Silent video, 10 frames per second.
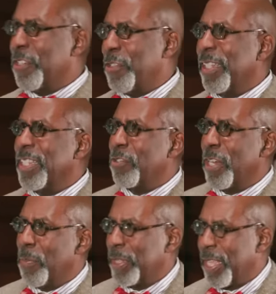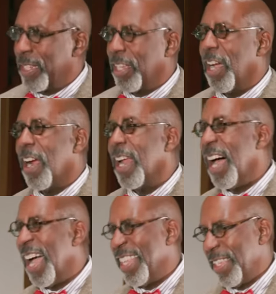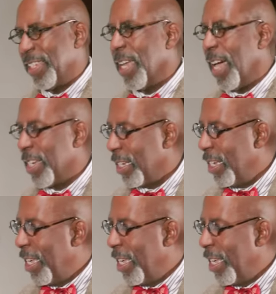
interesting. Let's try to put that in the car. I think not.